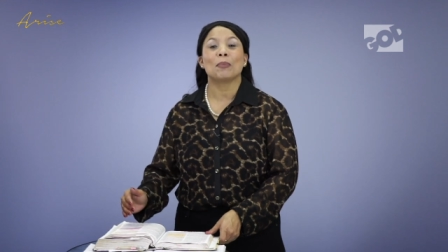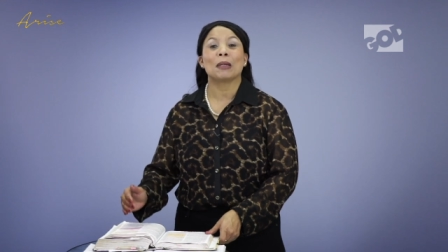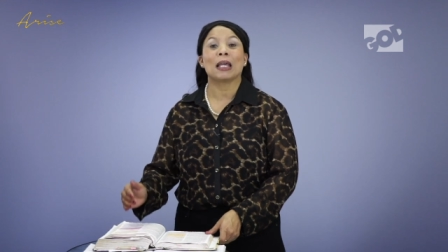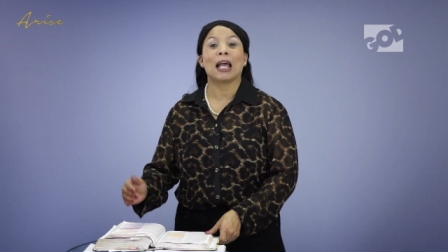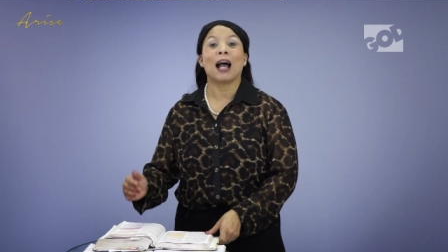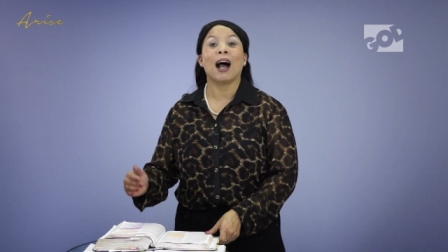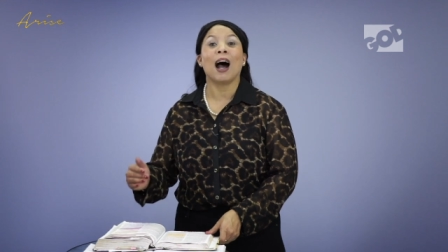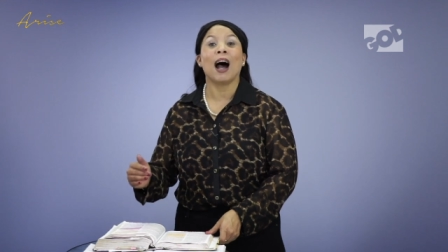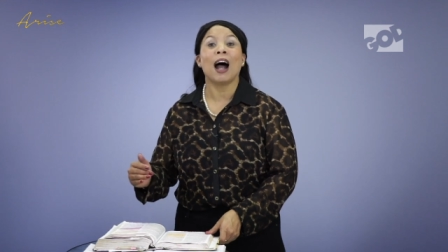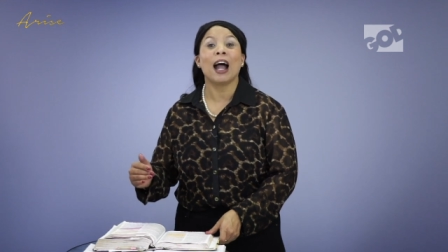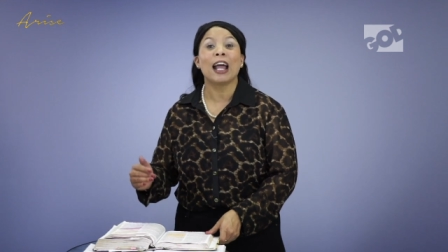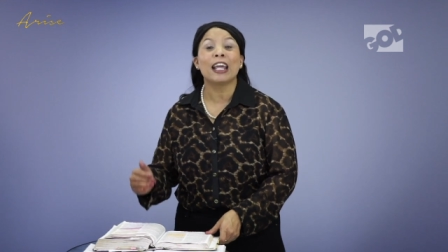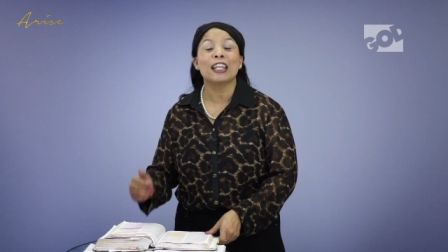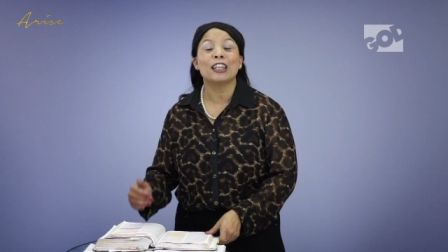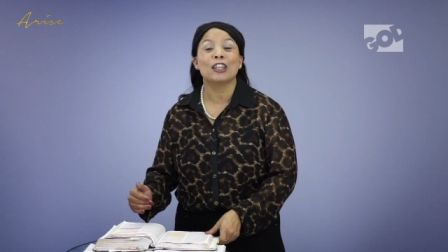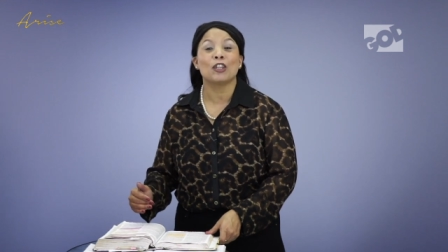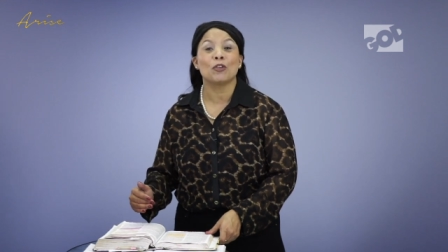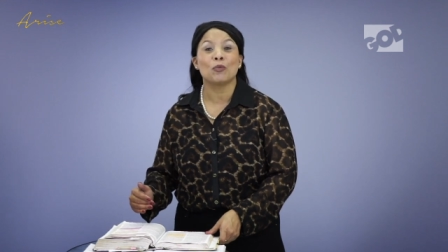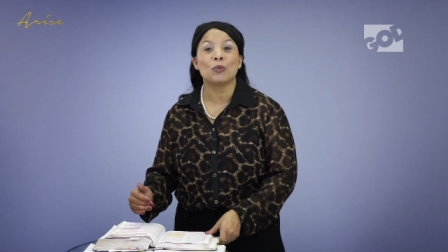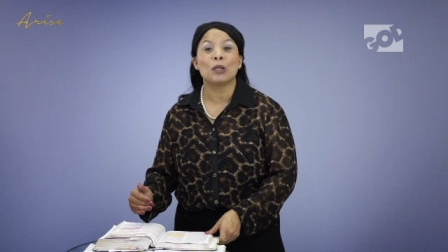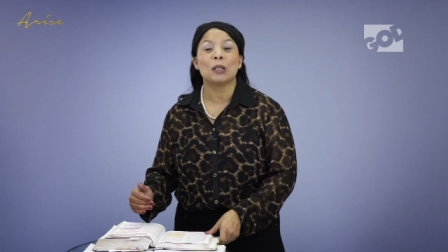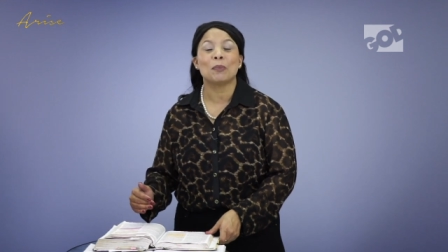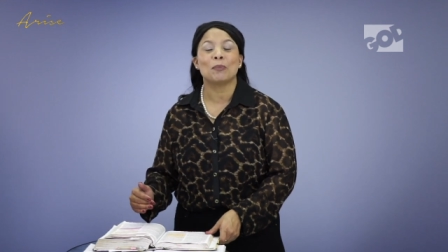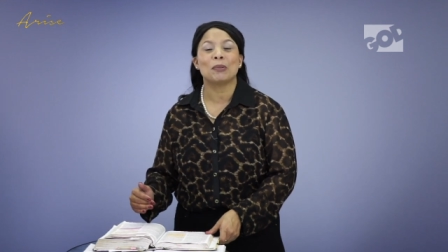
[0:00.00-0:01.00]
behind
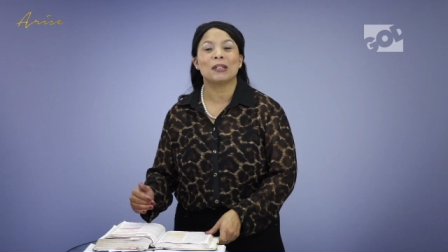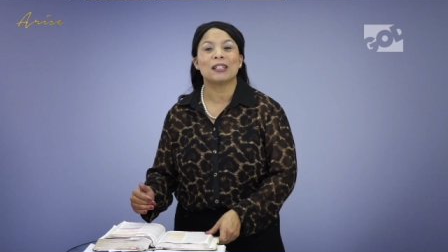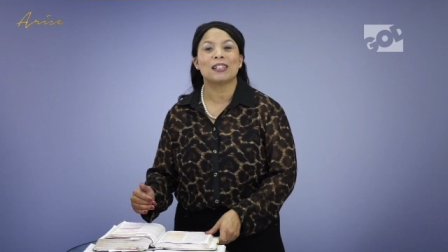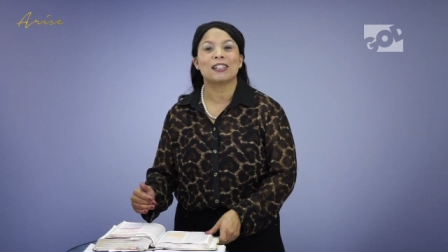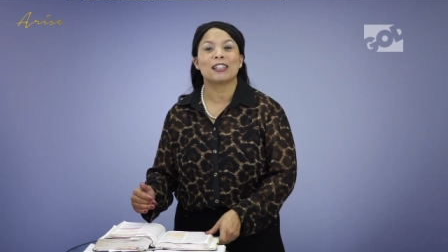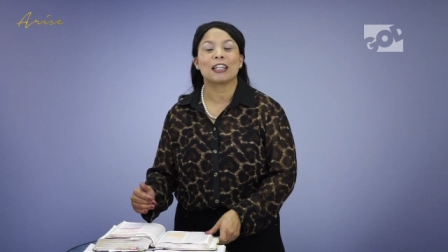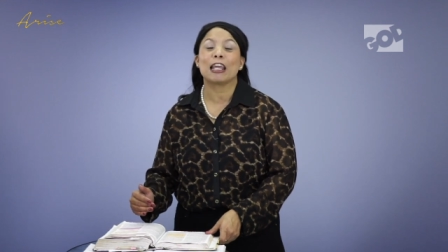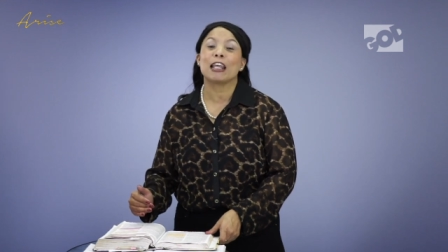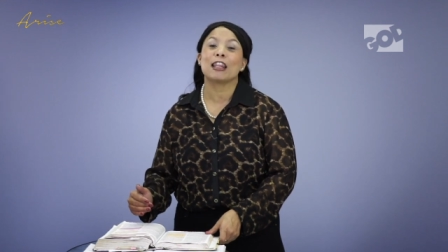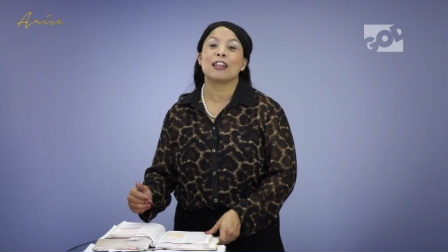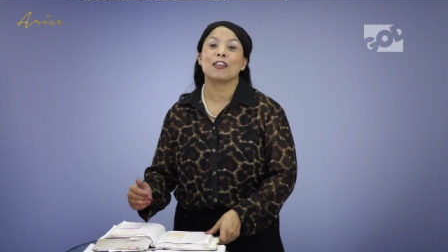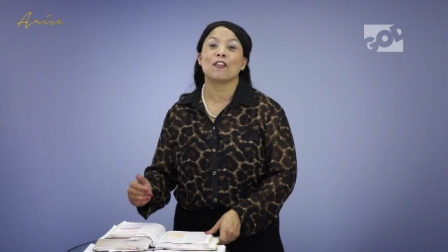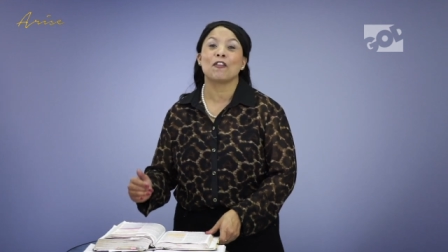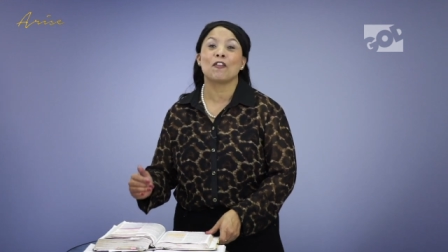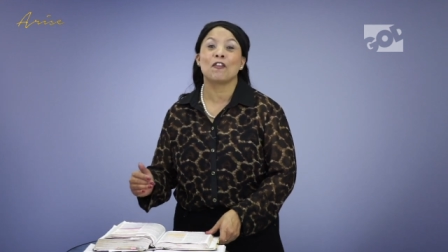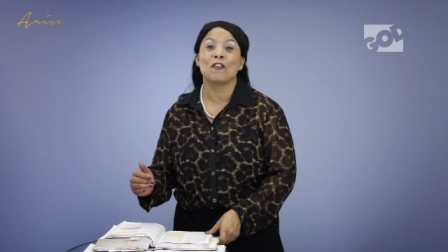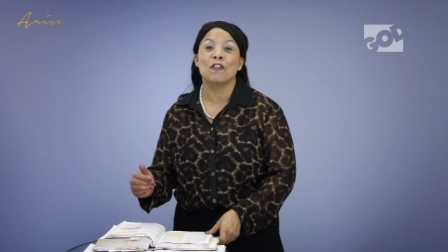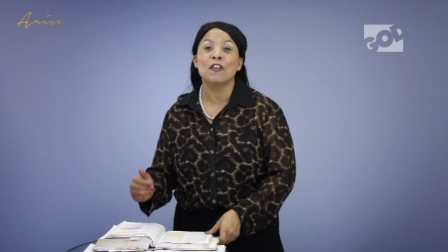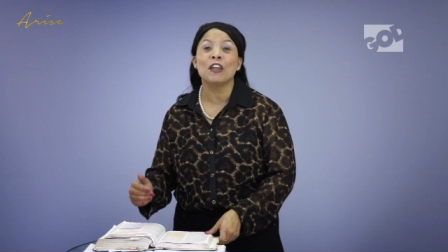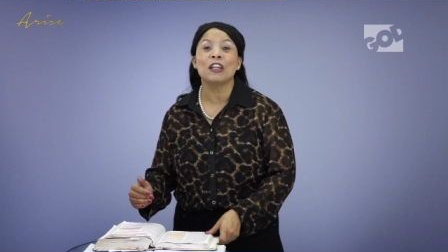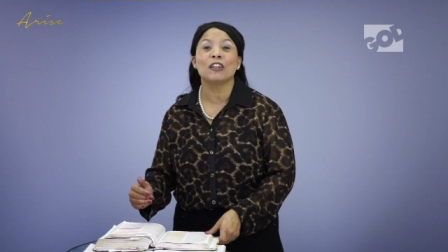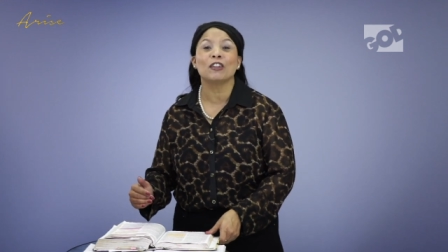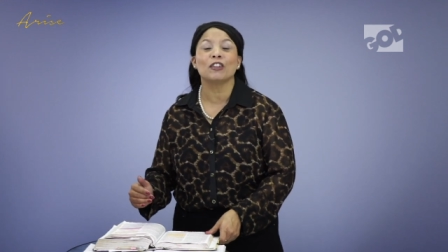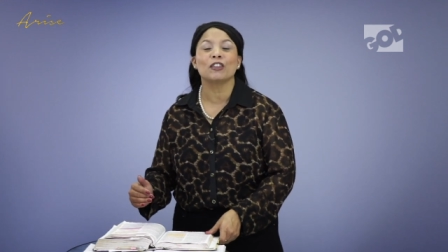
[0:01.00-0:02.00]
the reapers in the
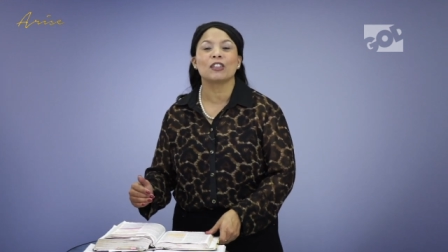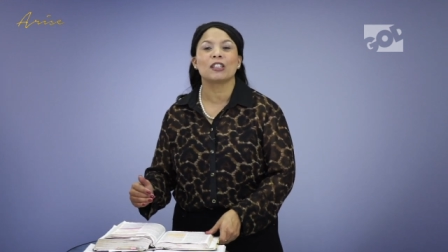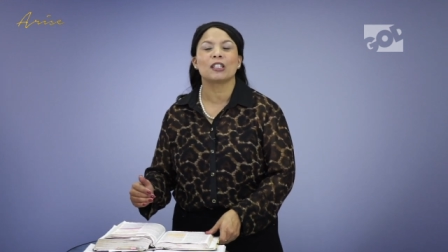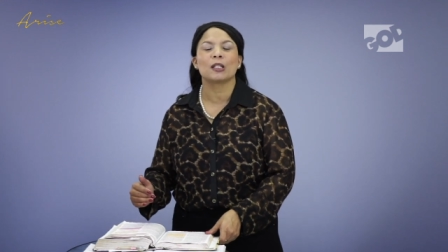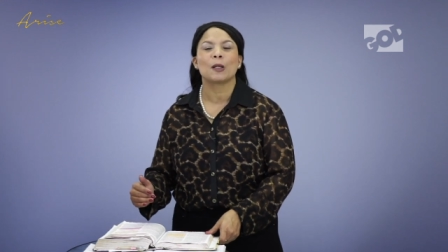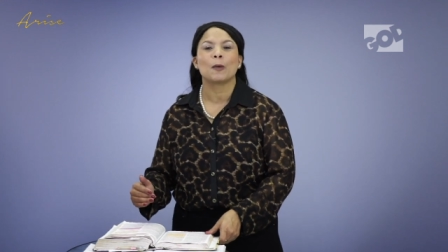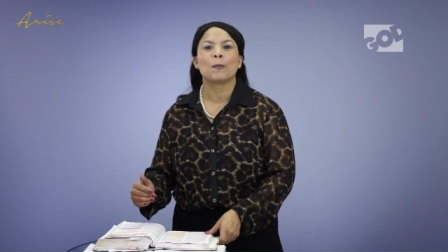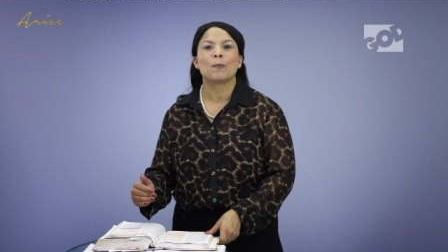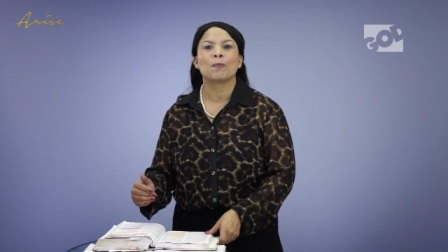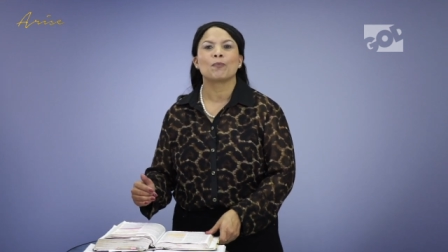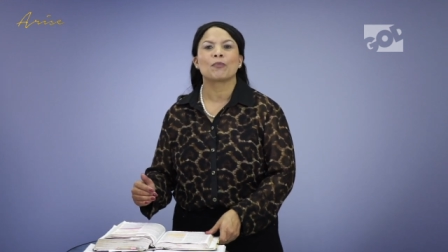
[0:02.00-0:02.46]
fields